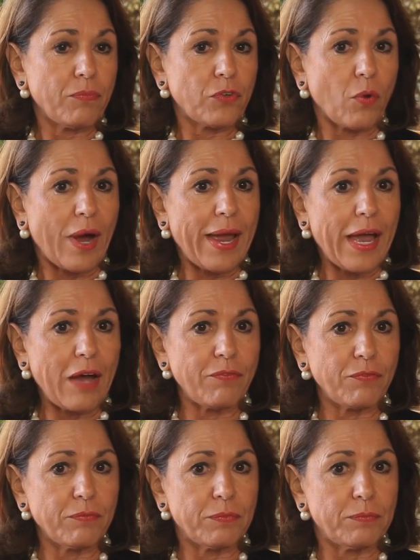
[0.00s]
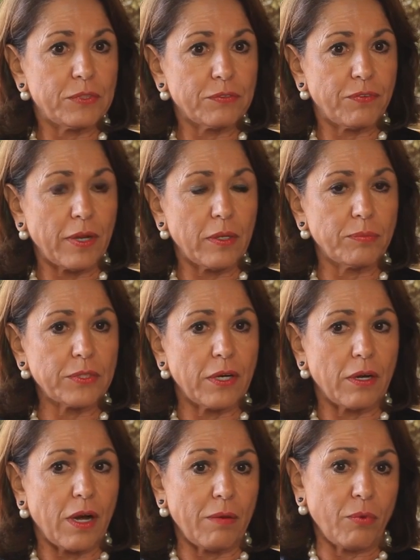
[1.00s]
so I have developed
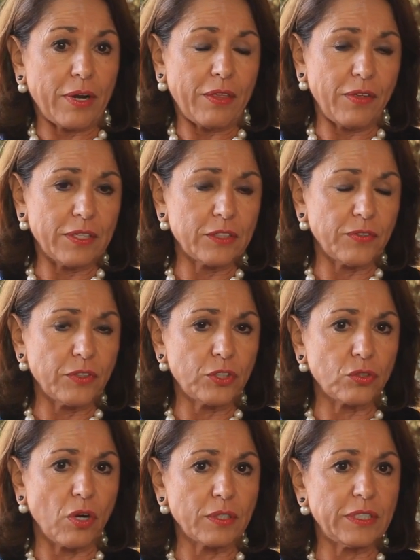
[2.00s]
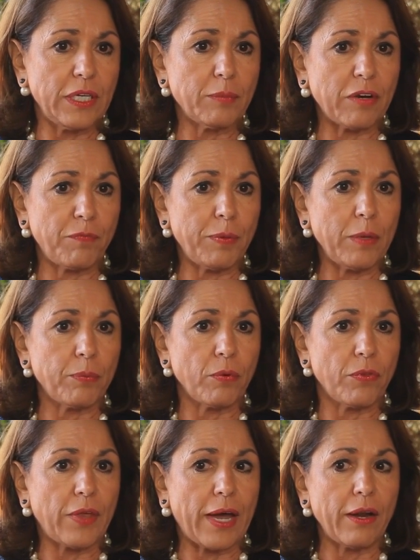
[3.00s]
what I think is a very strong team of
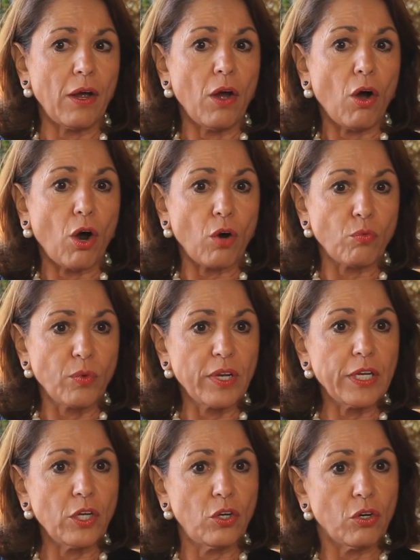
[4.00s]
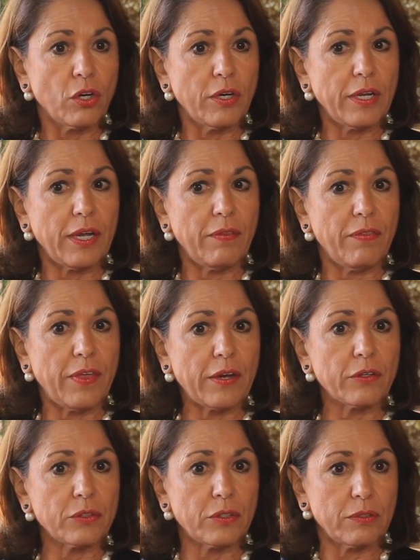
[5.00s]
people that are really good in
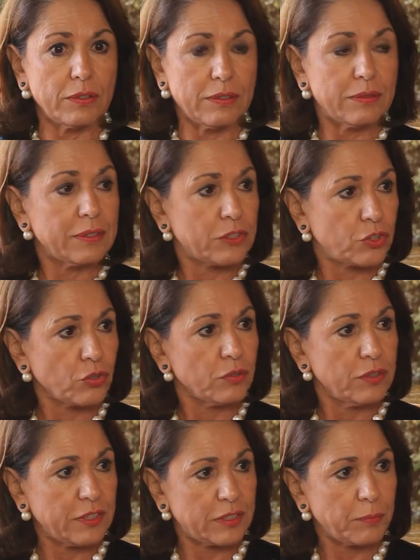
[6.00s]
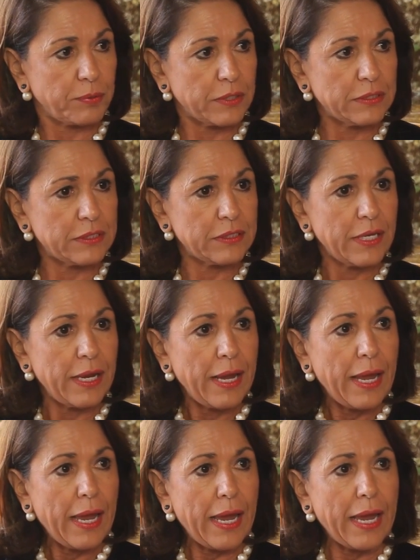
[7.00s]
their certain disciplines.
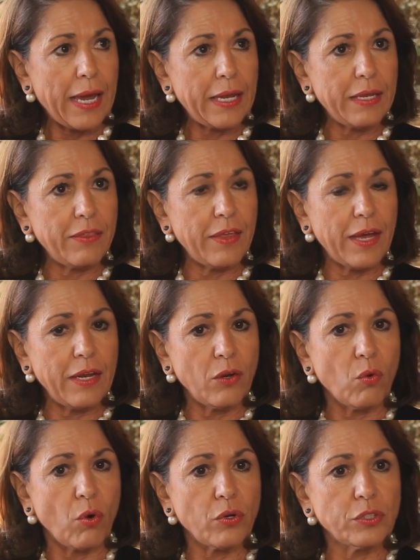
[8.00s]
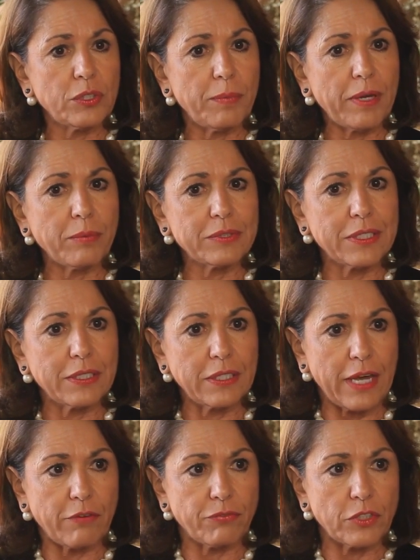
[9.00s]
And then in order to be able to
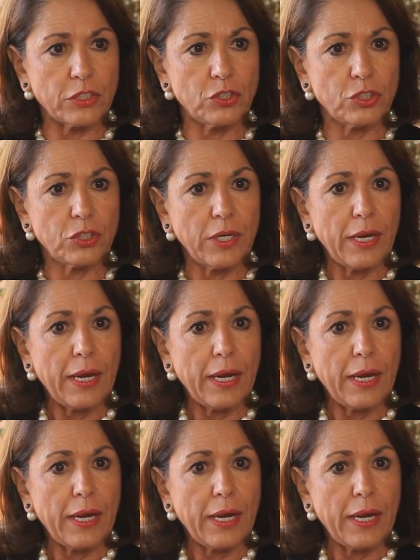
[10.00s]
leverage,